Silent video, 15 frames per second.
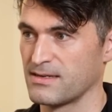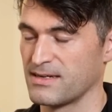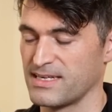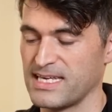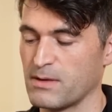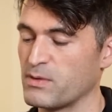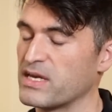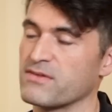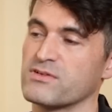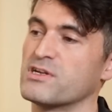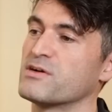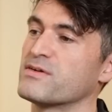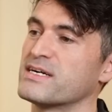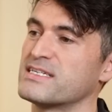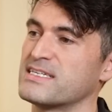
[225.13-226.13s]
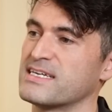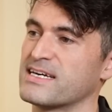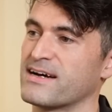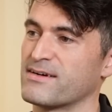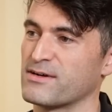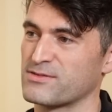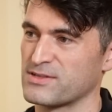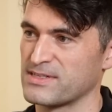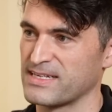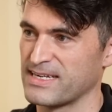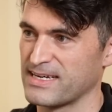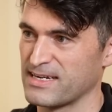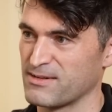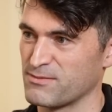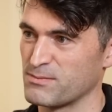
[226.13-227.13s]
Yet we have no idea how often they
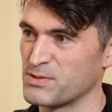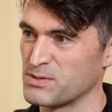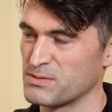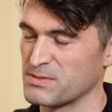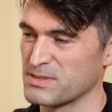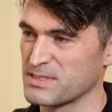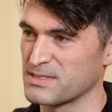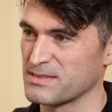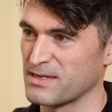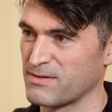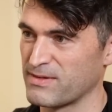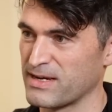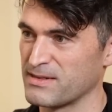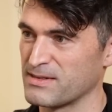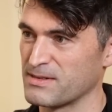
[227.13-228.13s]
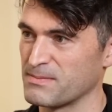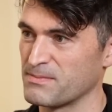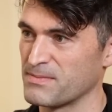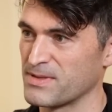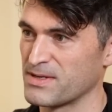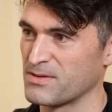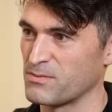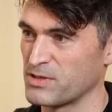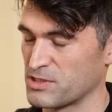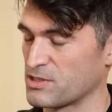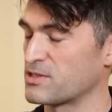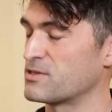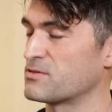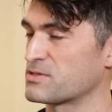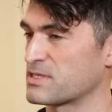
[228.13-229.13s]
have moons around them, which
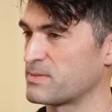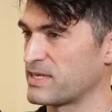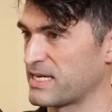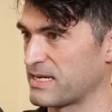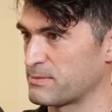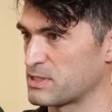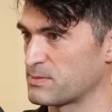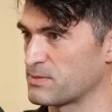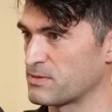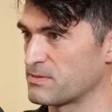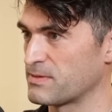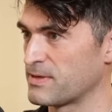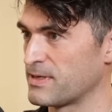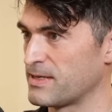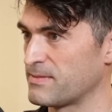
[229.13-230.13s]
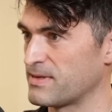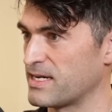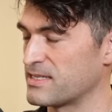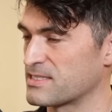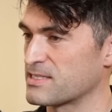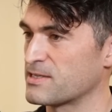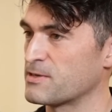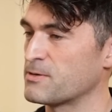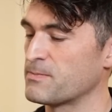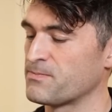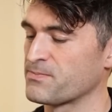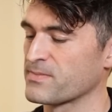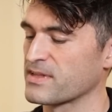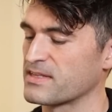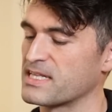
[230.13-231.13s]
could also be habitable. And so
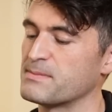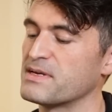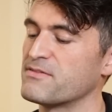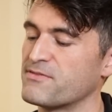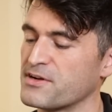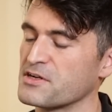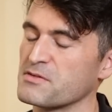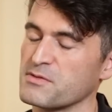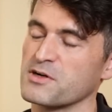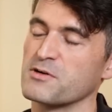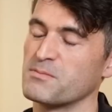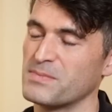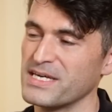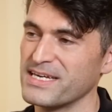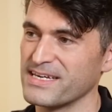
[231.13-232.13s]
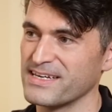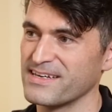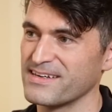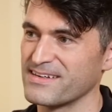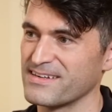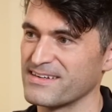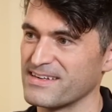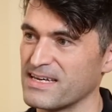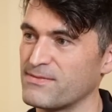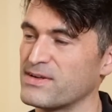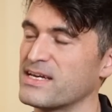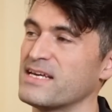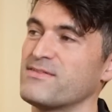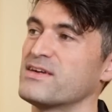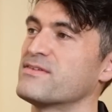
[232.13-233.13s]
there may very well be, if,
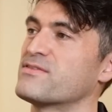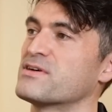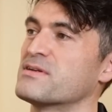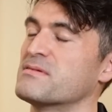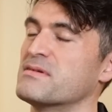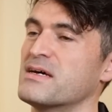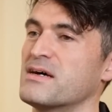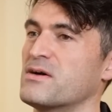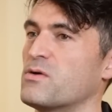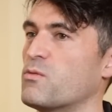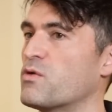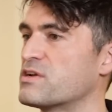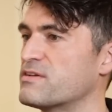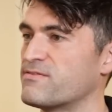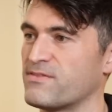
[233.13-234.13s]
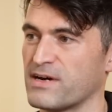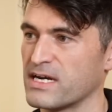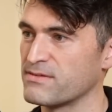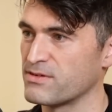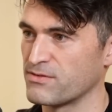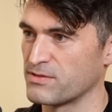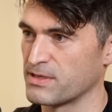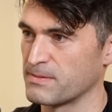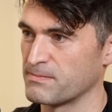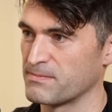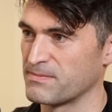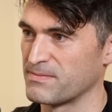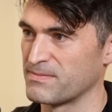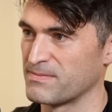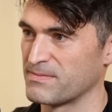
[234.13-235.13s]
it, if even one in five of
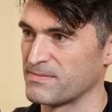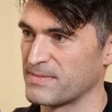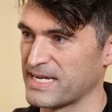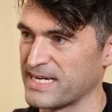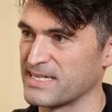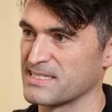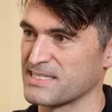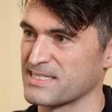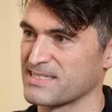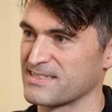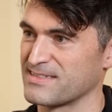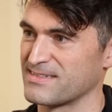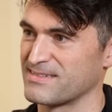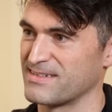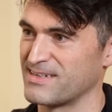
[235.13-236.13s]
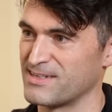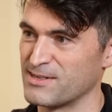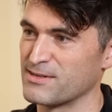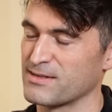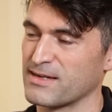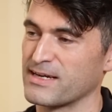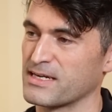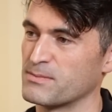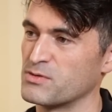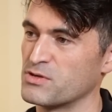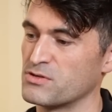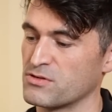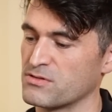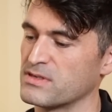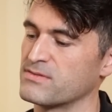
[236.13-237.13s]
them has an Earth like
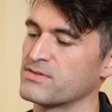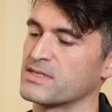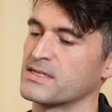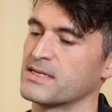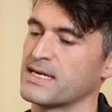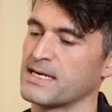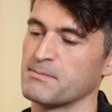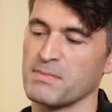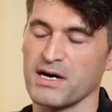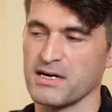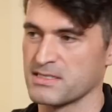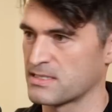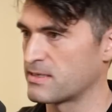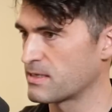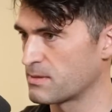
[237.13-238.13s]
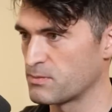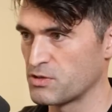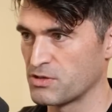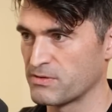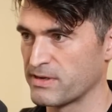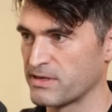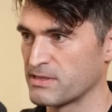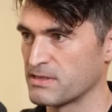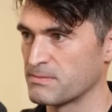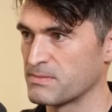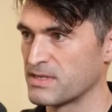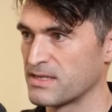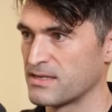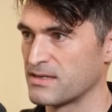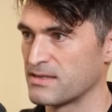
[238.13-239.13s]
moon or even a Mars like moon around them,
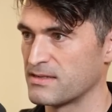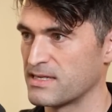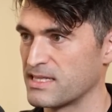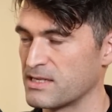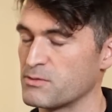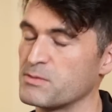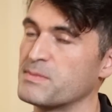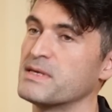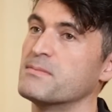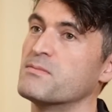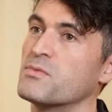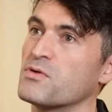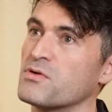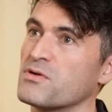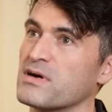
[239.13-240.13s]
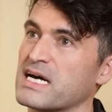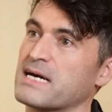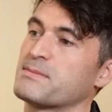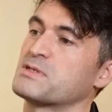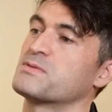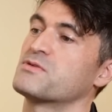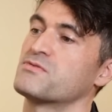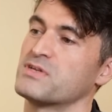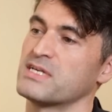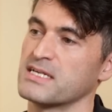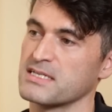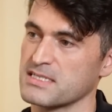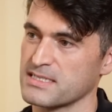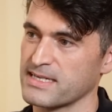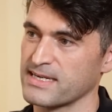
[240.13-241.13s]
mm-hmm. then there would be more habitable real
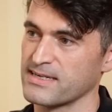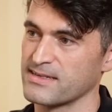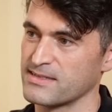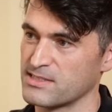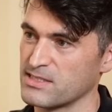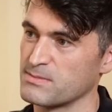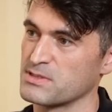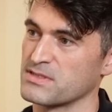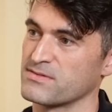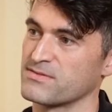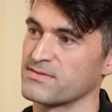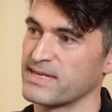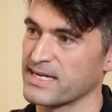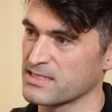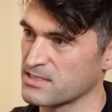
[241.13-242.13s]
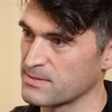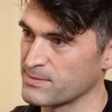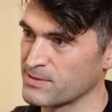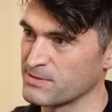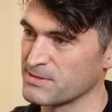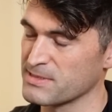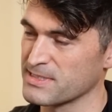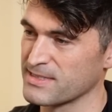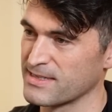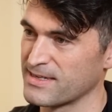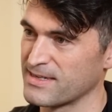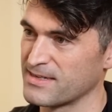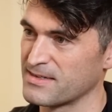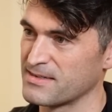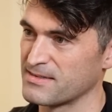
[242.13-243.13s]
estate in terms of exomoons
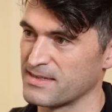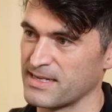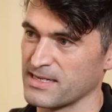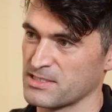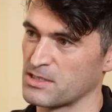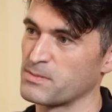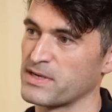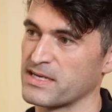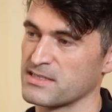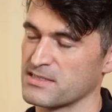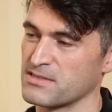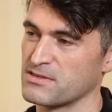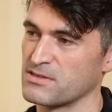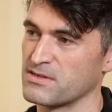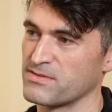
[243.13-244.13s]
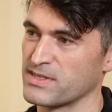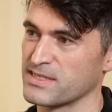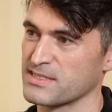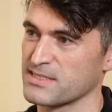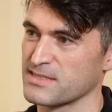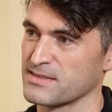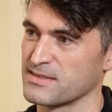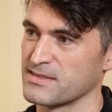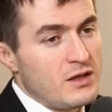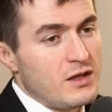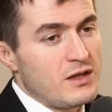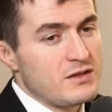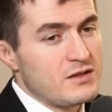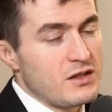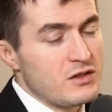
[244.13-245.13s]
than exoplanets in the universe. So you can
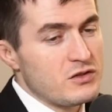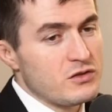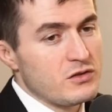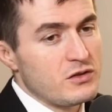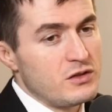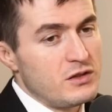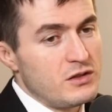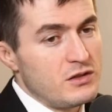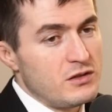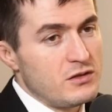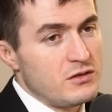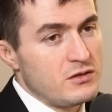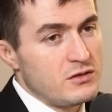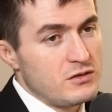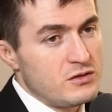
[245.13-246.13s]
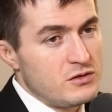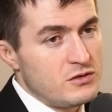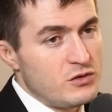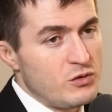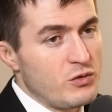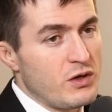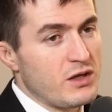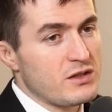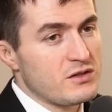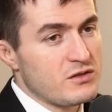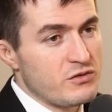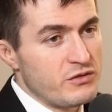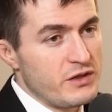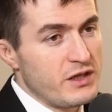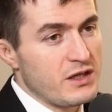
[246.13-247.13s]
essentially 2x,
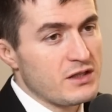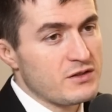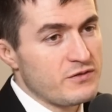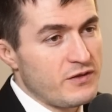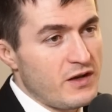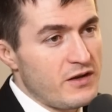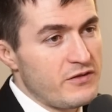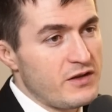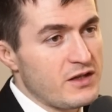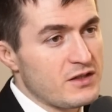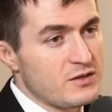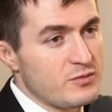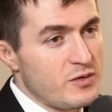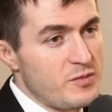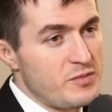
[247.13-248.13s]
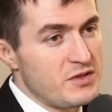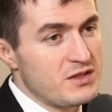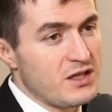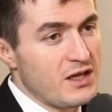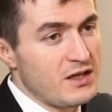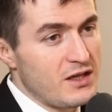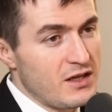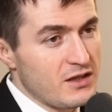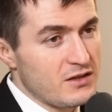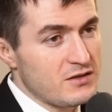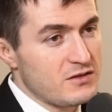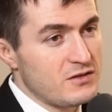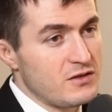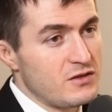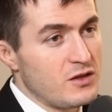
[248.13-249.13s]
3x, 5x, maybe
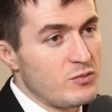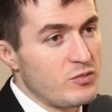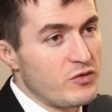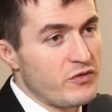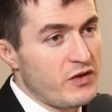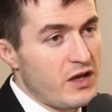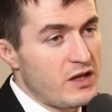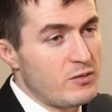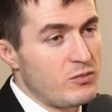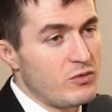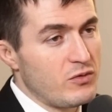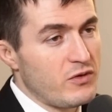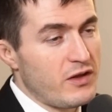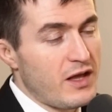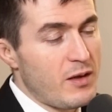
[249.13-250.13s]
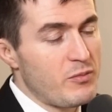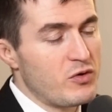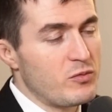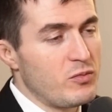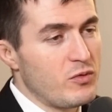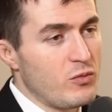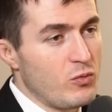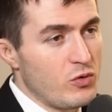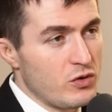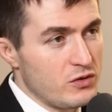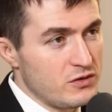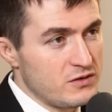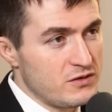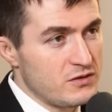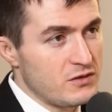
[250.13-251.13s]
10x the number of habitable, habitable
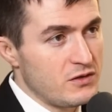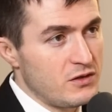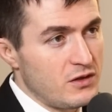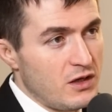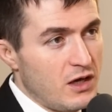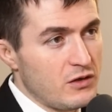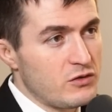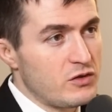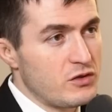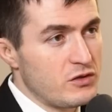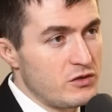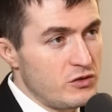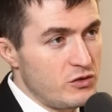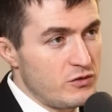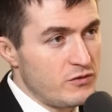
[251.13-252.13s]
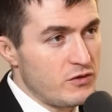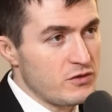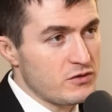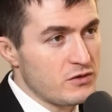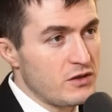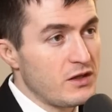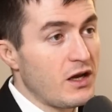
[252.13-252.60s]
worlds mm -hmm. out there in the universe.